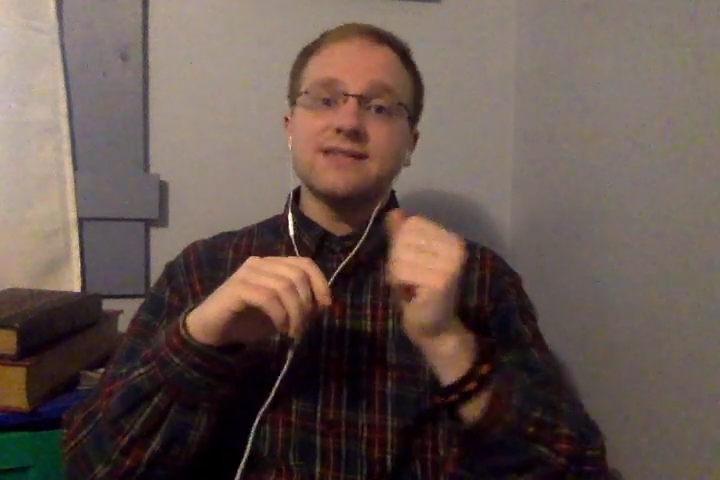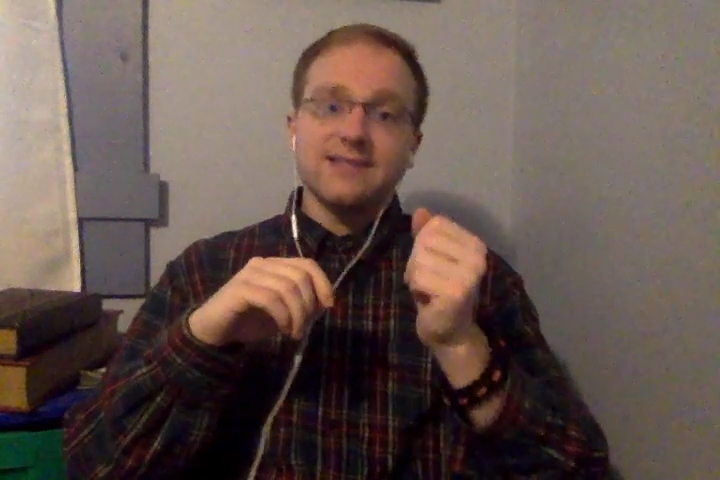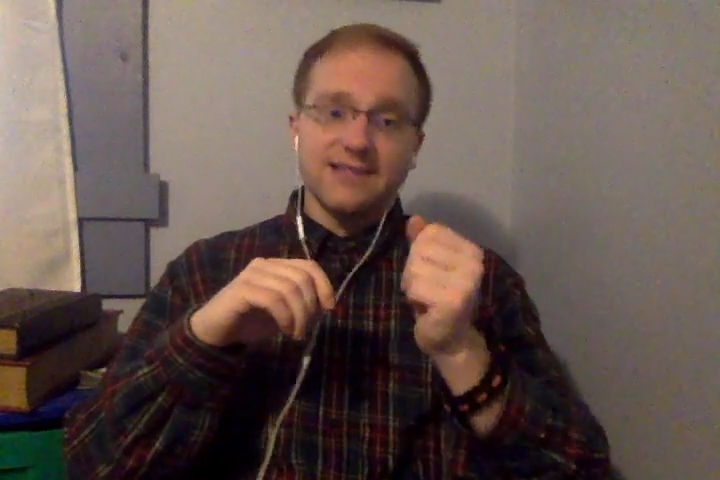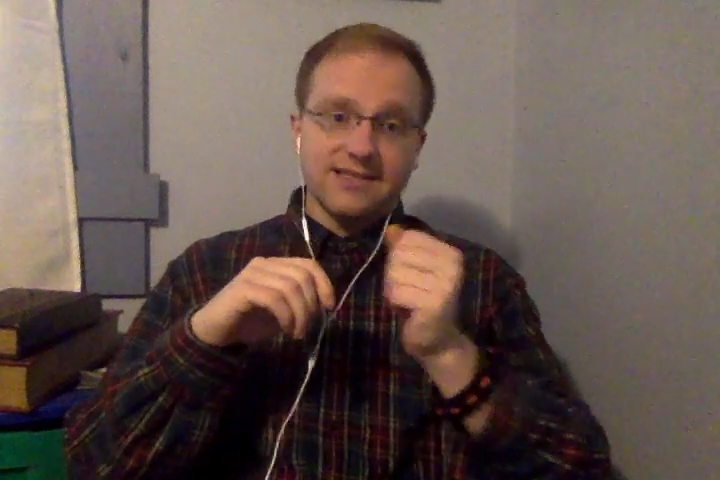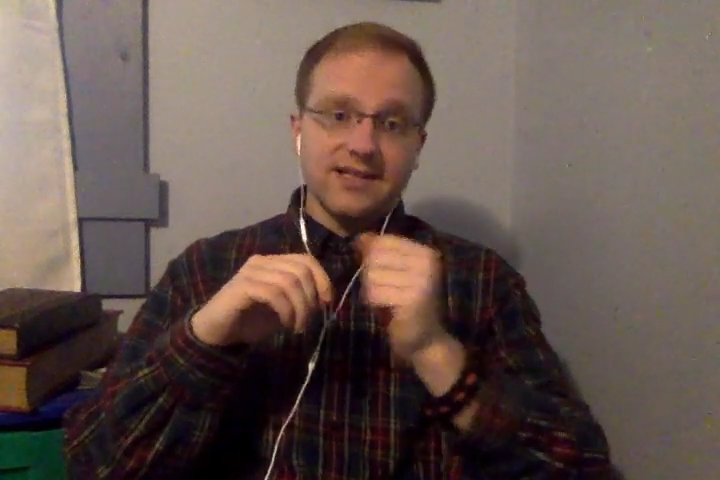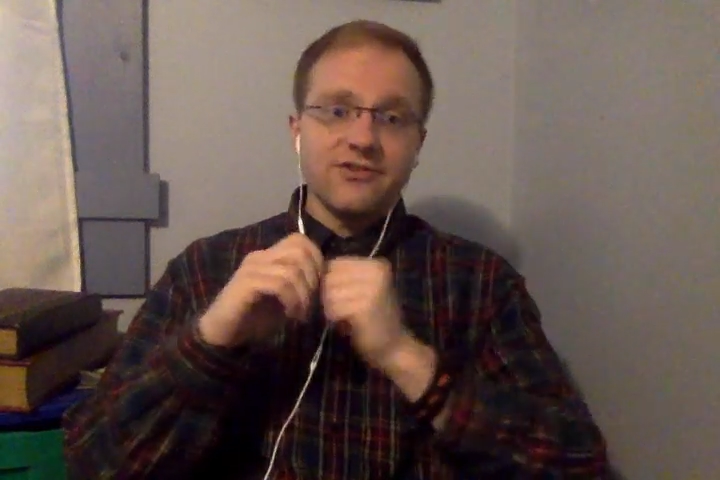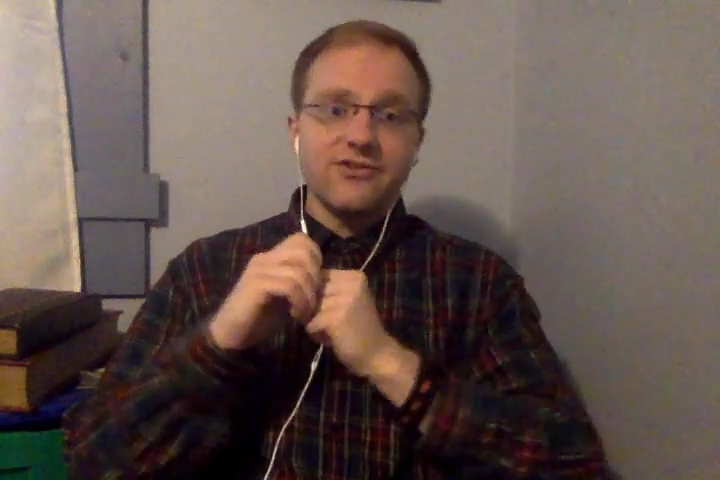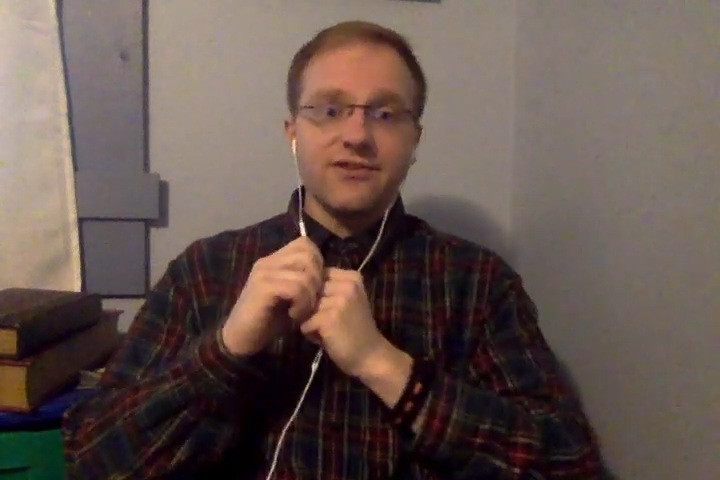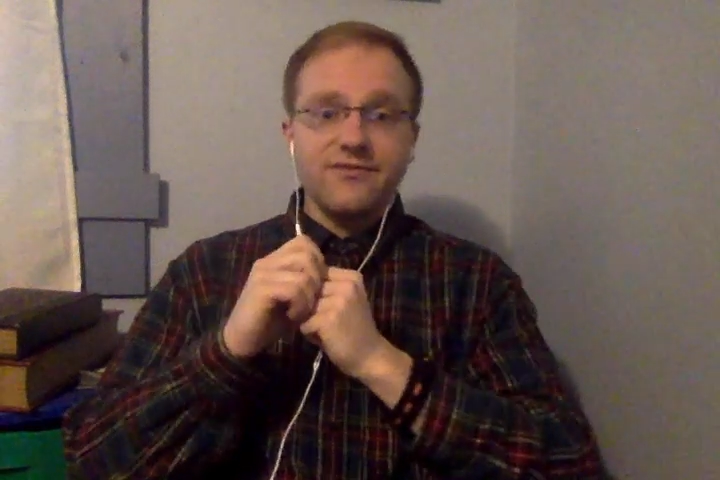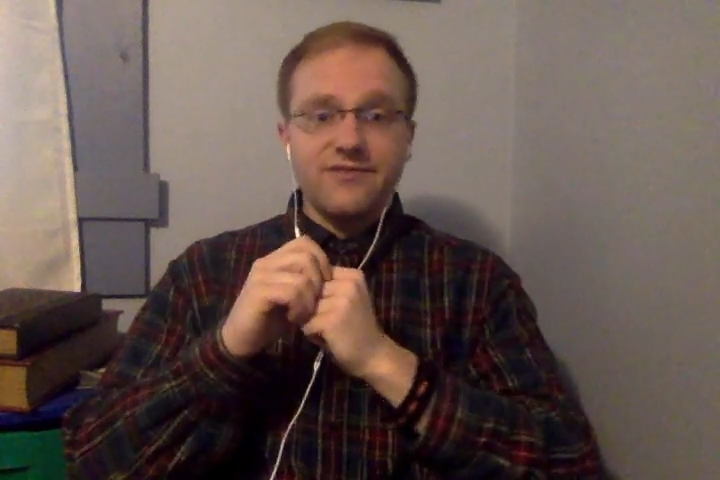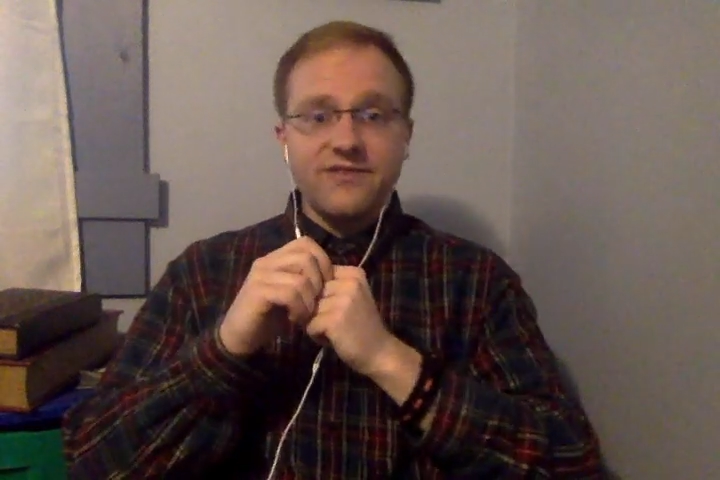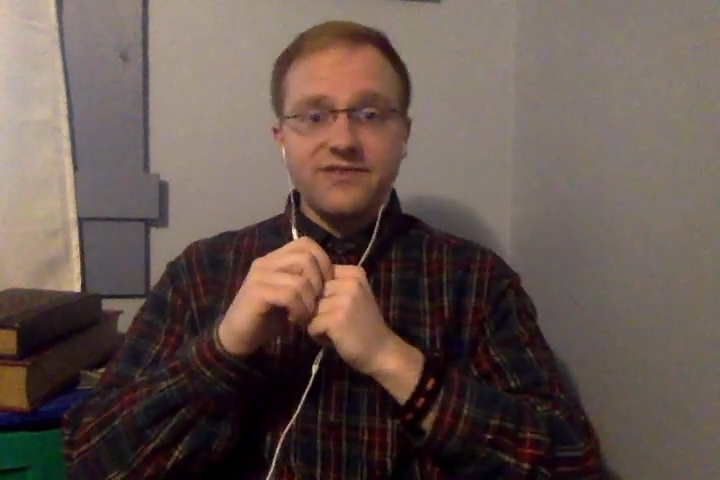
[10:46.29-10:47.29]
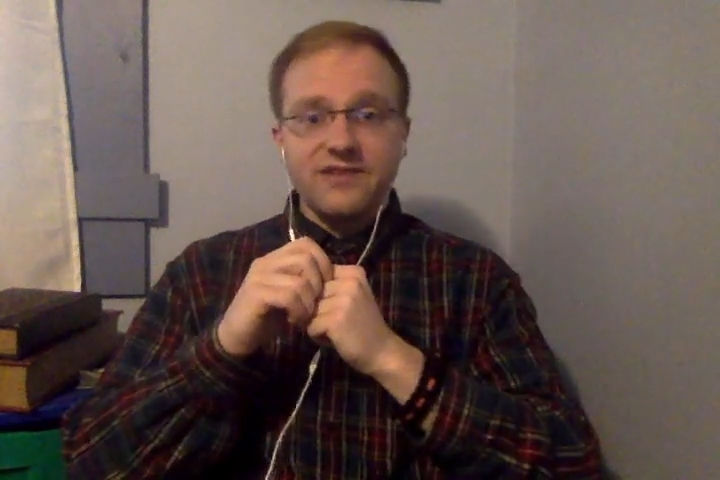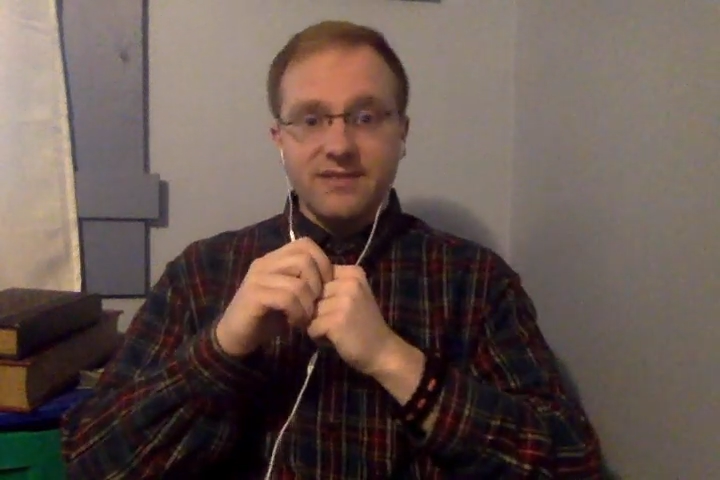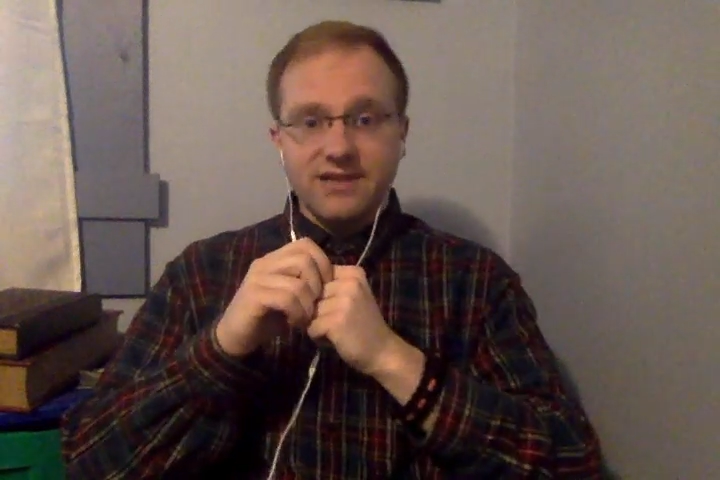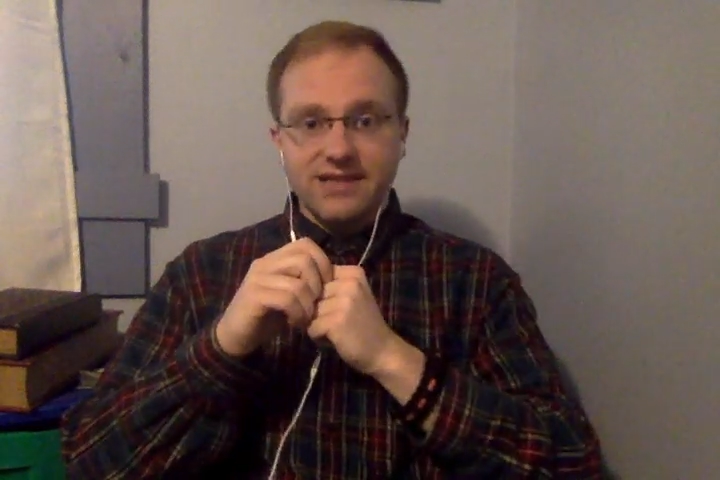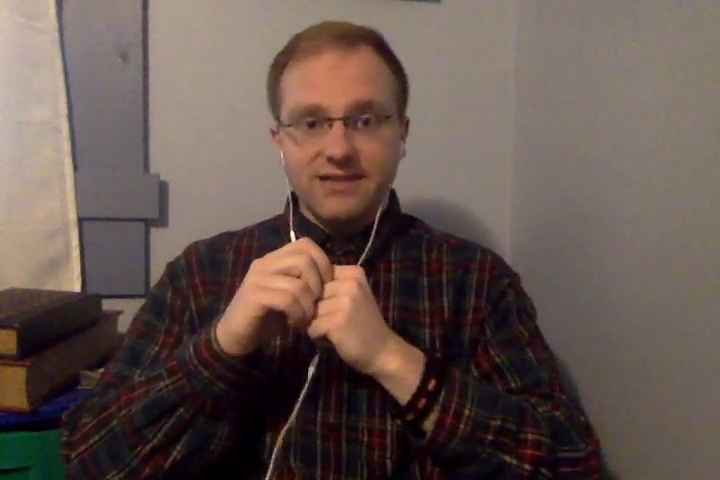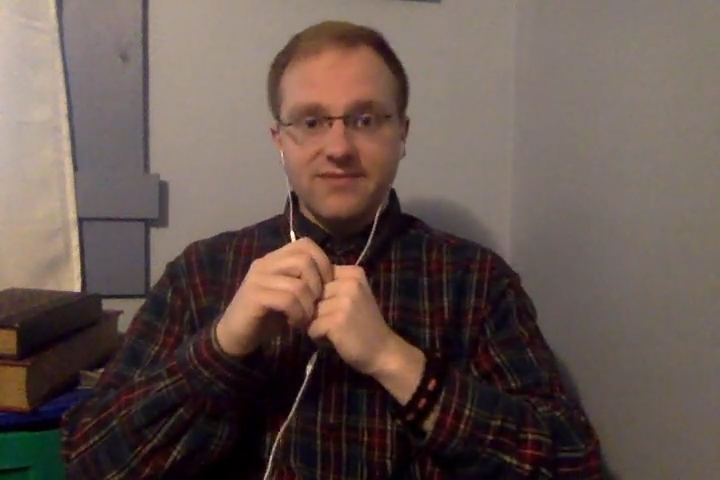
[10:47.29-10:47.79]
650
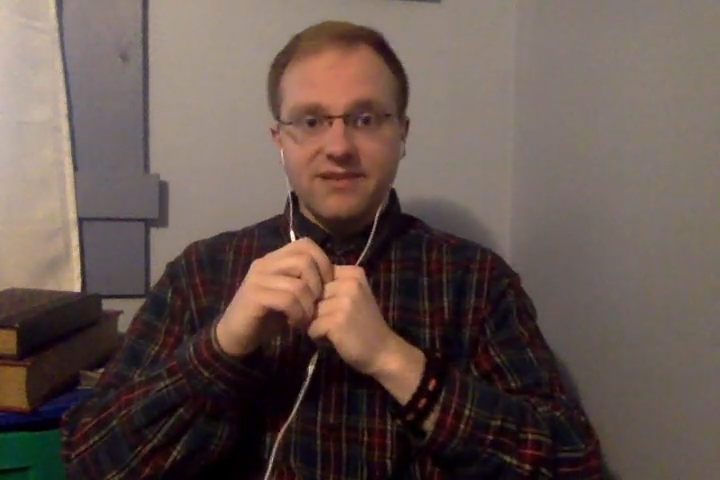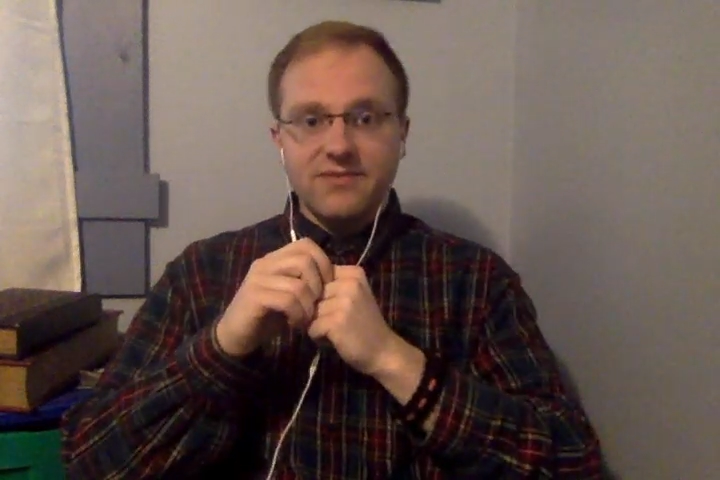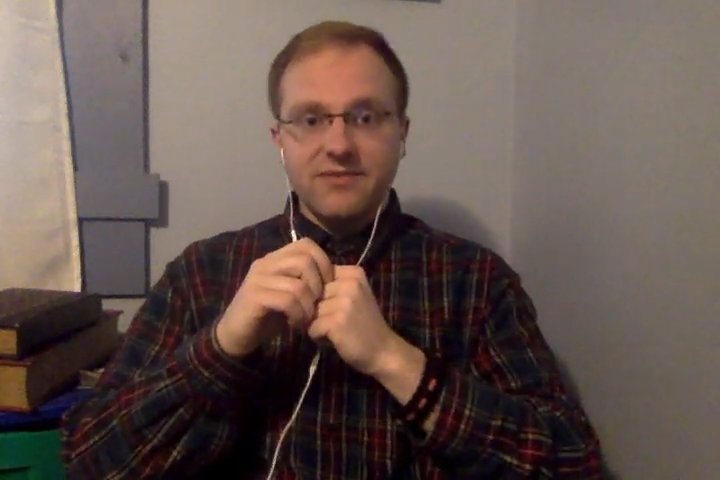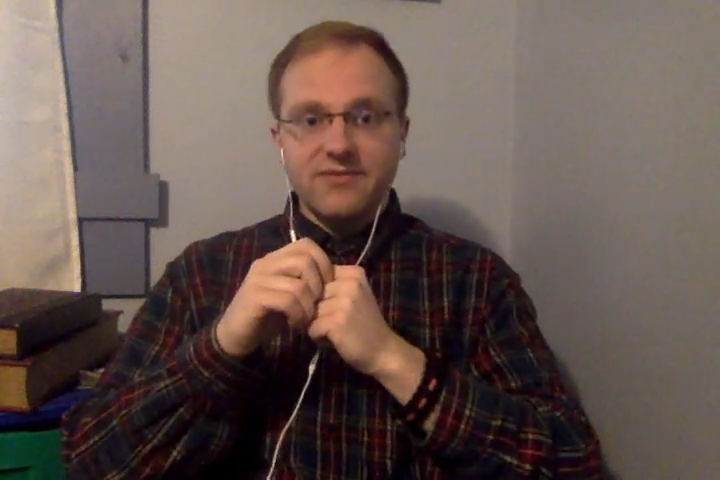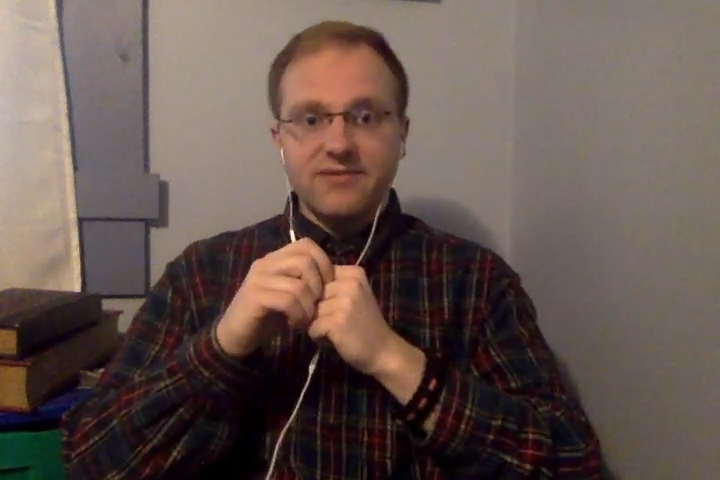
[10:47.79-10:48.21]
million people would